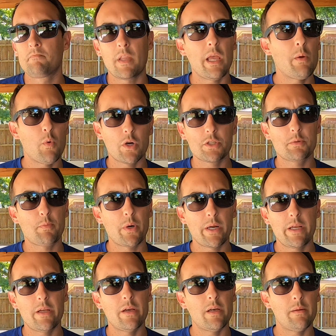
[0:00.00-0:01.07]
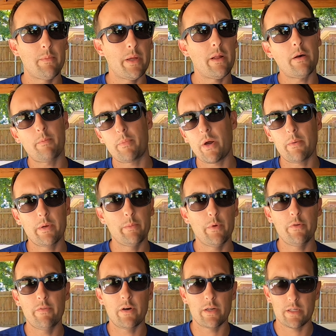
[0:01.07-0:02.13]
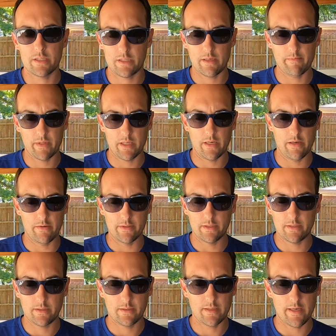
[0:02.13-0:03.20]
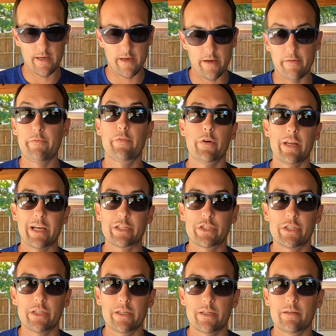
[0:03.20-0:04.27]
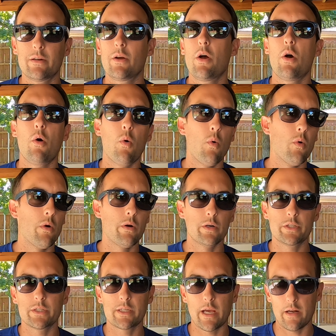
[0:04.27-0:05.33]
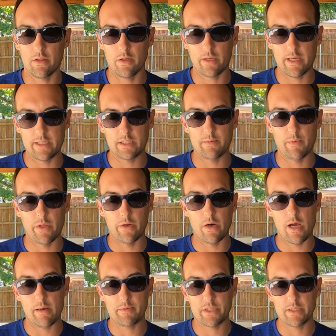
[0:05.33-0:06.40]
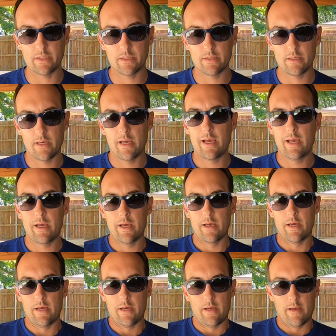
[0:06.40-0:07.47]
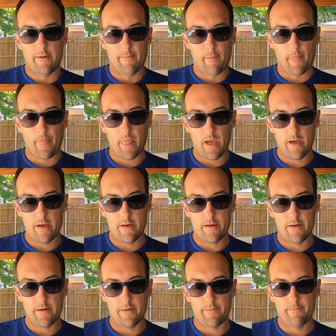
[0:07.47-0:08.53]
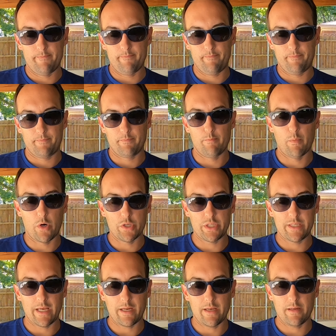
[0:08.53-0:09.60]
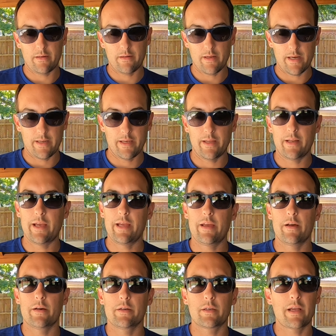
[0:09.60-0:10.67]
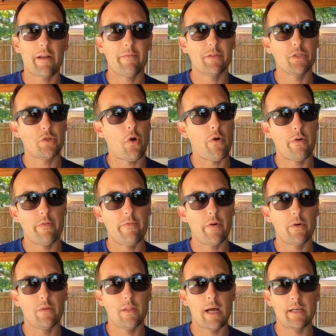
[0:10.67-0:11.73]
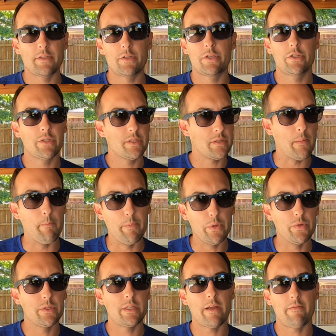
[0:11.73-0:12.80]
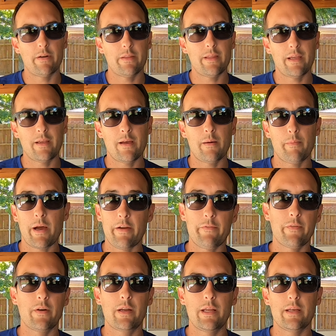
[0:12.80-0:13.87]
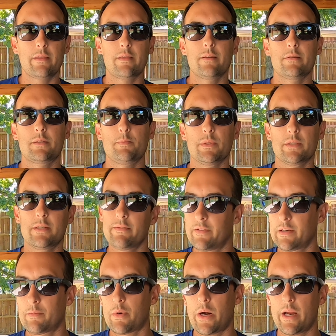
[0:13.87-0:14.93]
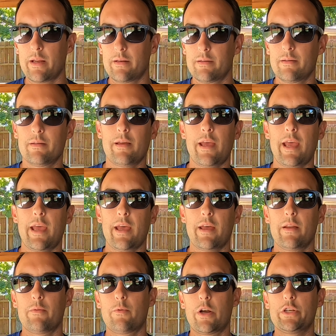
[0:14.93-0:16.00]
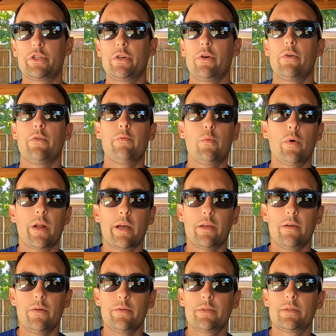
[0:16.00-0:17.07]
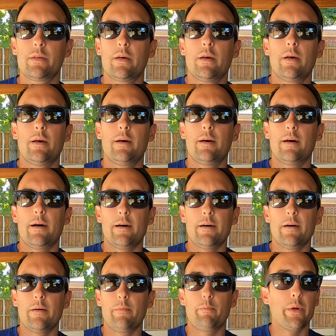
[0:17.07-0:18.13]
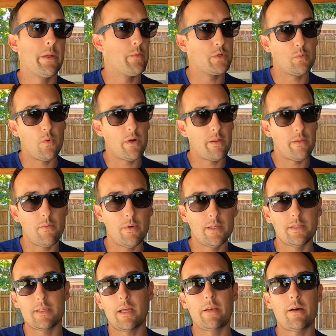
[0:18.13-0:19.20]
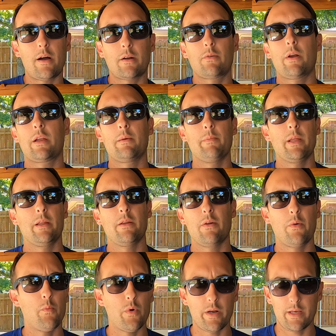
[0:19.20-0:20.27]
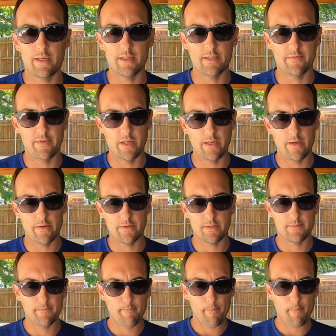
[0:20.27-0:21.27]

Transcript: It works pretty good, but I'll probably move on to something else for next year, or just kind of look at some other options. March 2nd, I did a kind of a starter fertilizer just to boost everything up. I forget the specific brand and ratio of what I used, but it was one ones that Doc recommended on one of his videos.